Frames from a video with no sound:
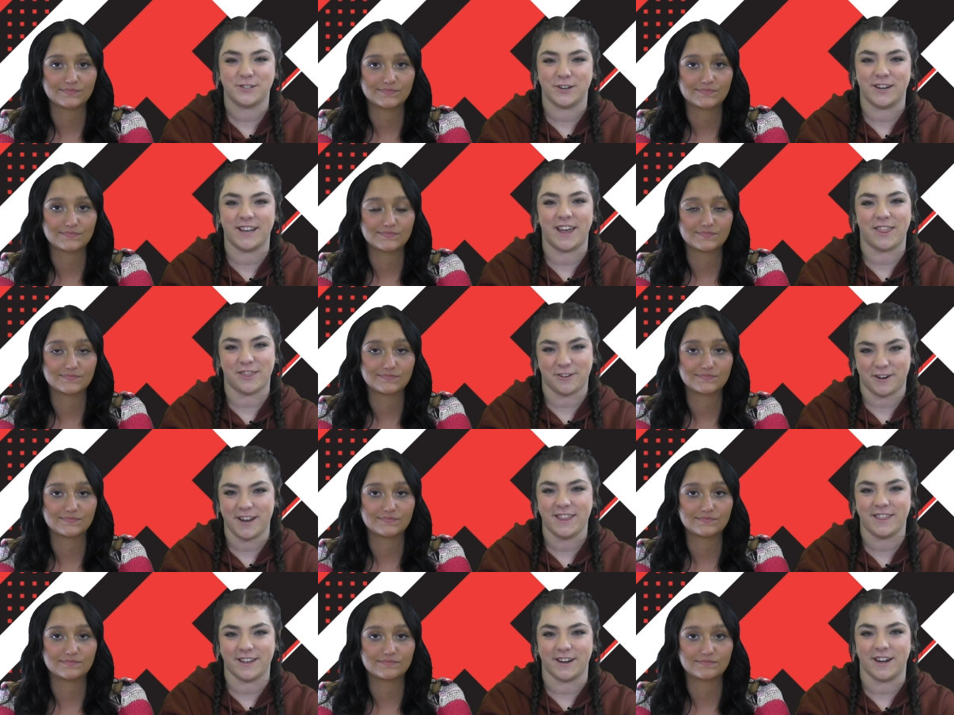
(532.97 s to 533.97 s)
Speaker 1: starting at
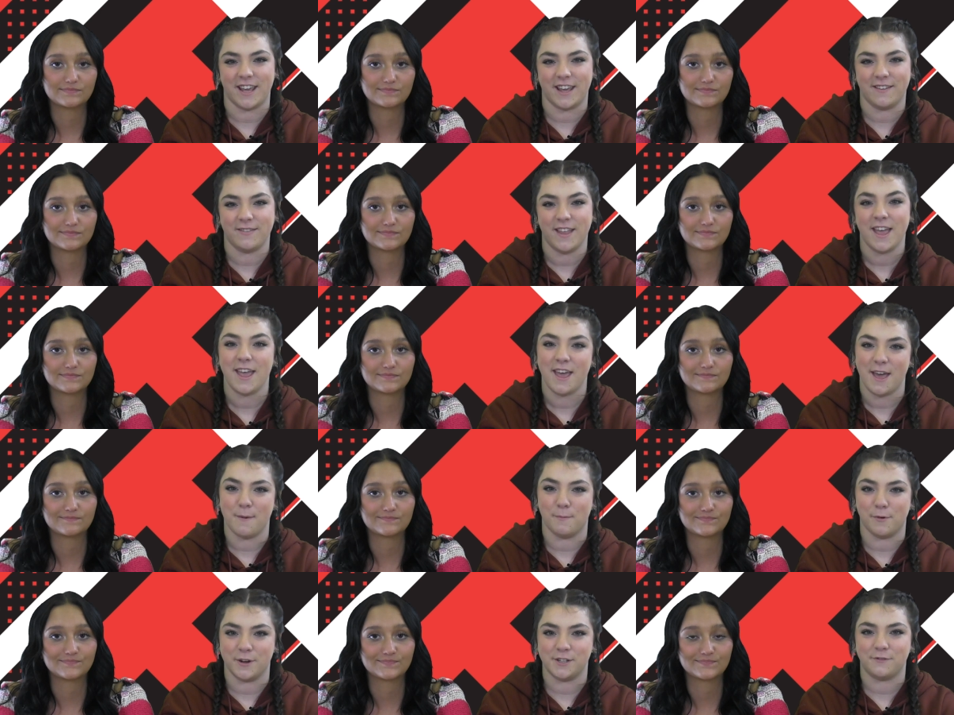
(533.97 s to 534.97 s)
3.30,
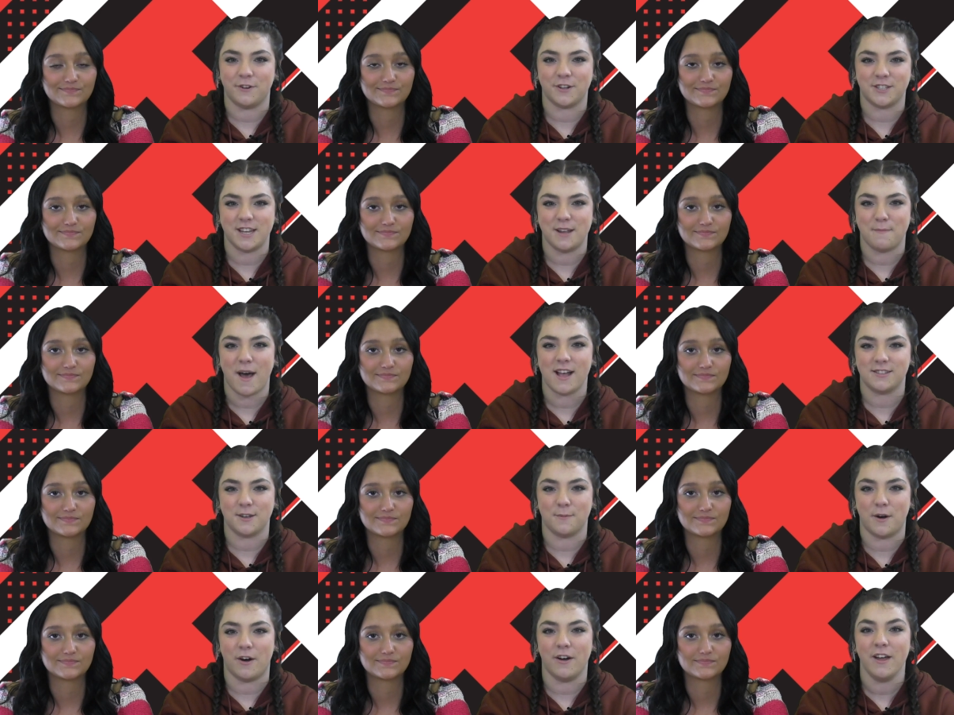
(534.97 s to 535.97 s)
and boys varsity
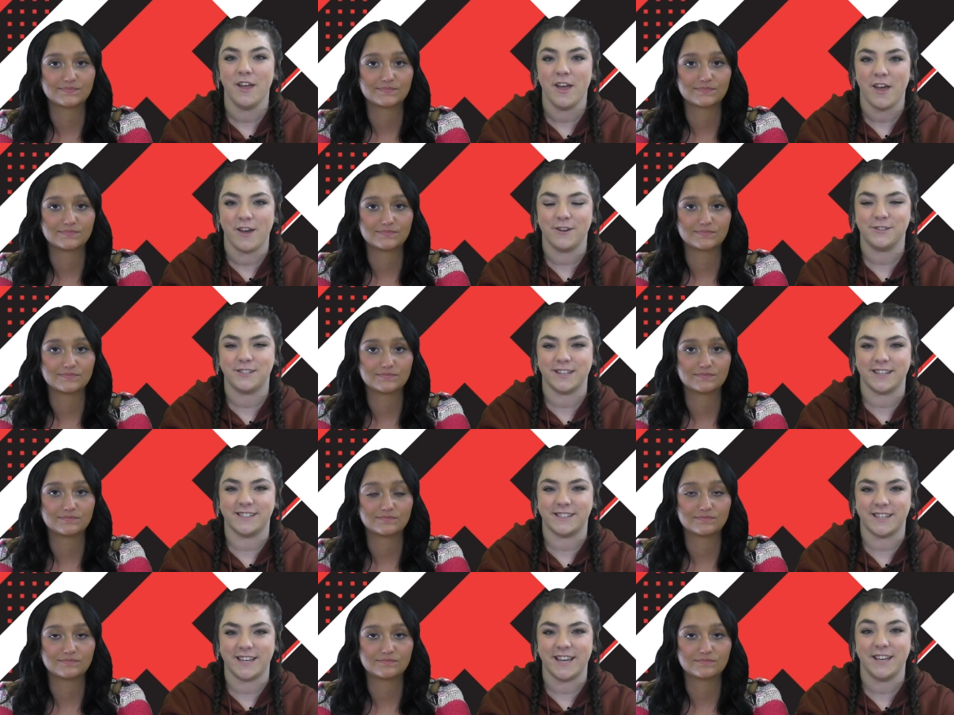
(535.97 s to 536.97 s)
basketball hosts
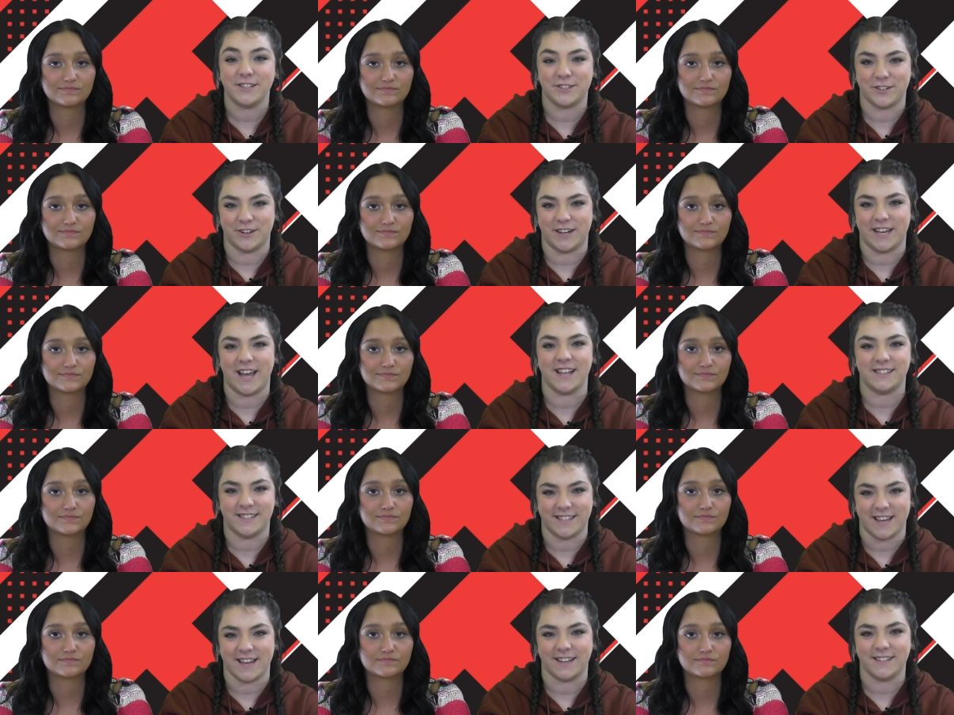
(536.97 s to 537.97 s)
Linsly starting at
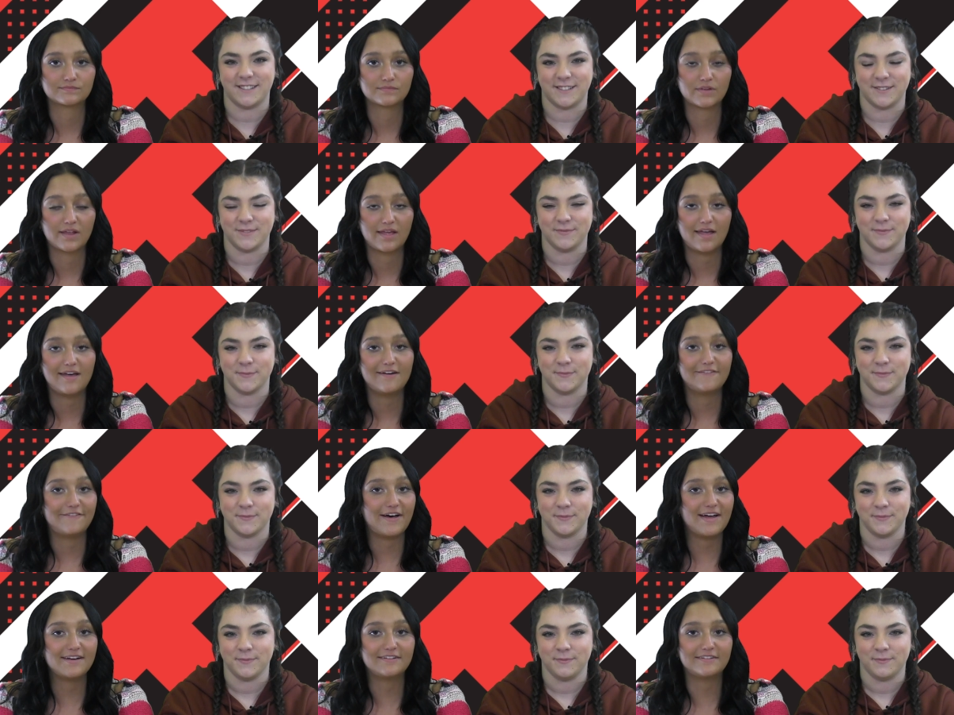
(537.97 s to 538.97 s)
6.
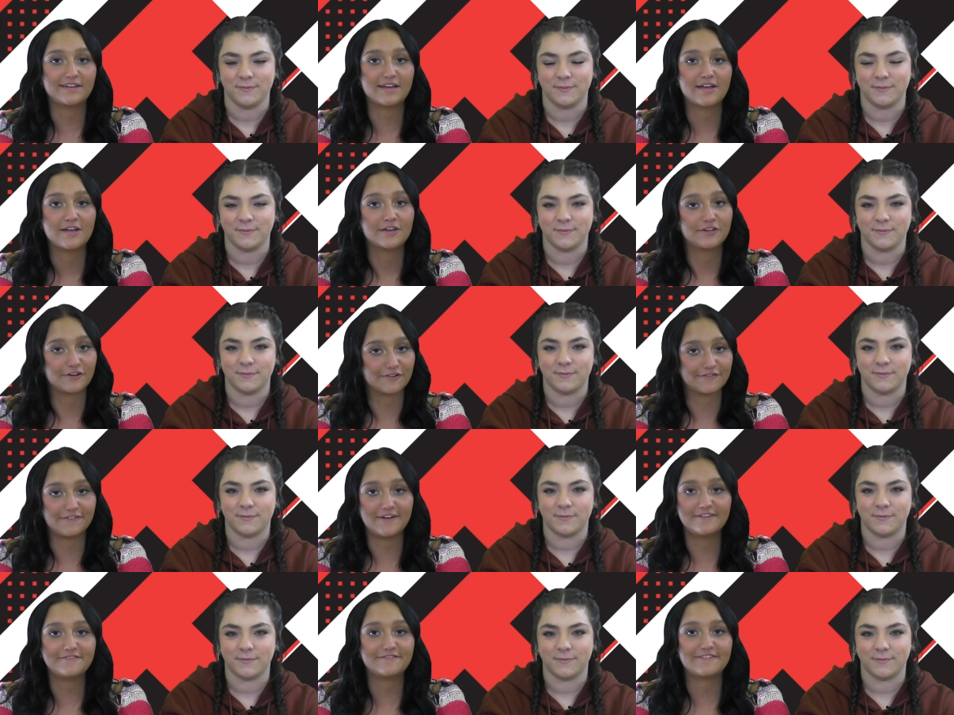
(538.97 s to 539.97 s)
Speaker 2: Finally, your
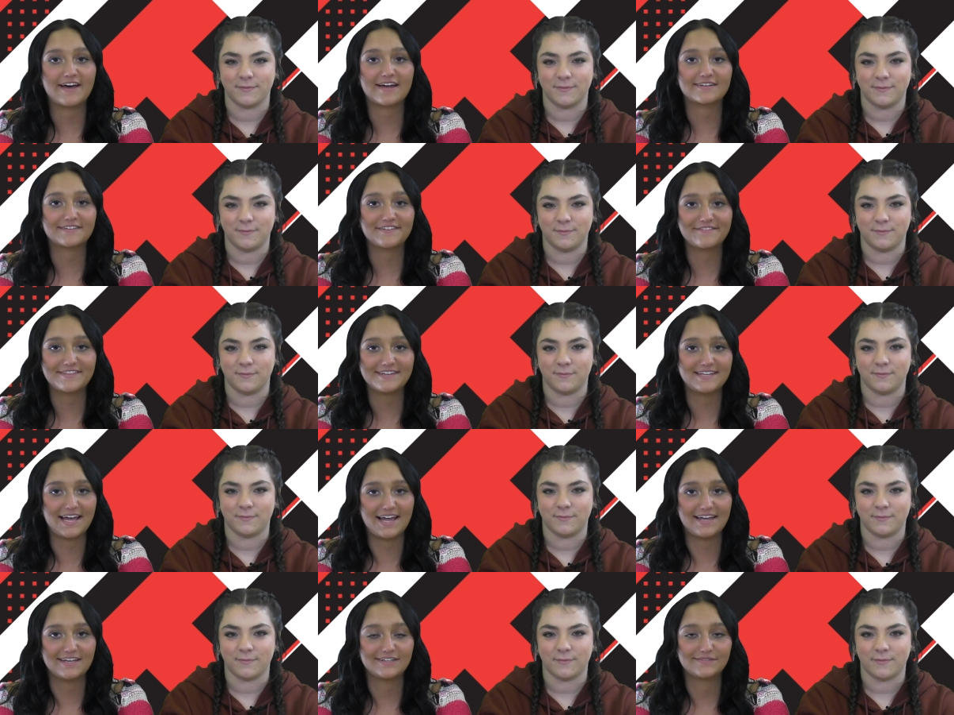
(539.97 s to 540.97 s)
fun
Speaker 1: fact of the
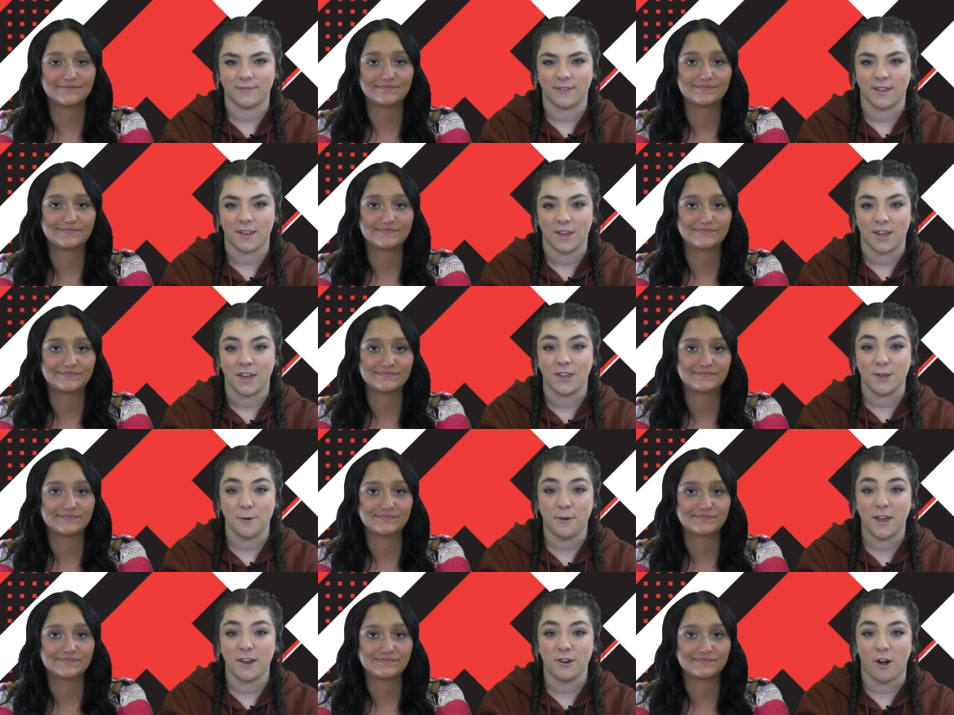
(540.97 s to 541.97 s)
day. You
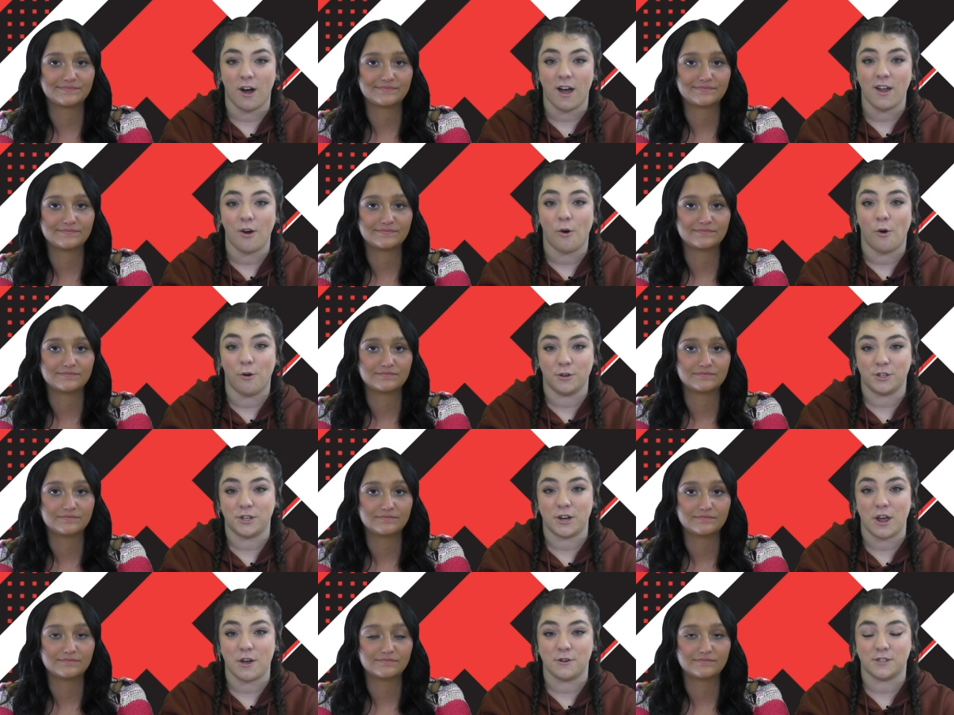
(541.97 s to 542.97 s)
cannot hold your
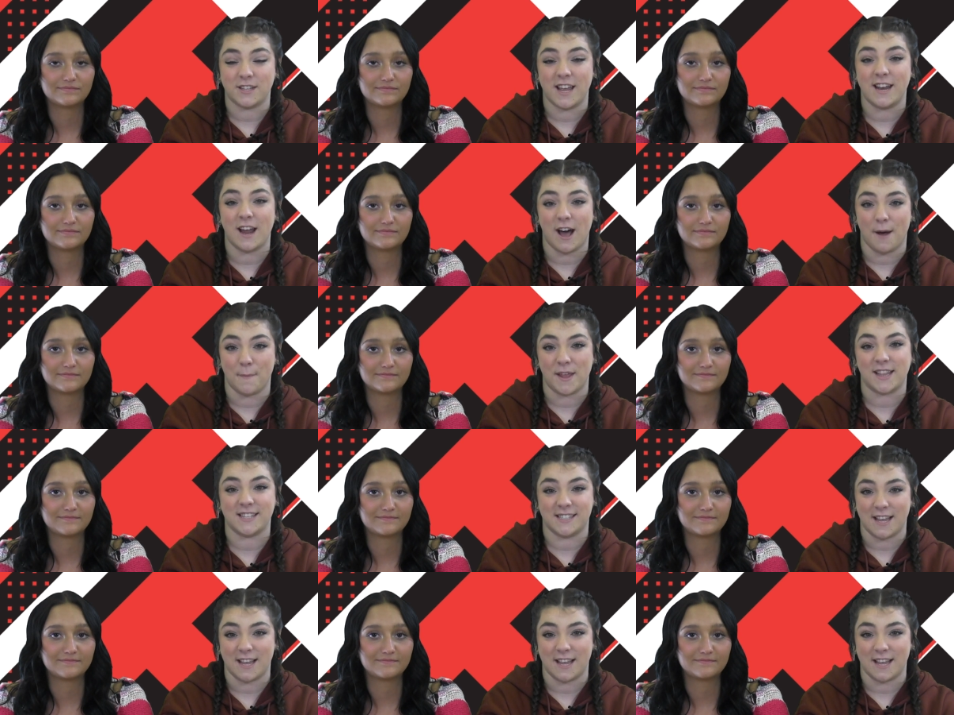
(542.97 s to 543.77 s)
nose and hum at the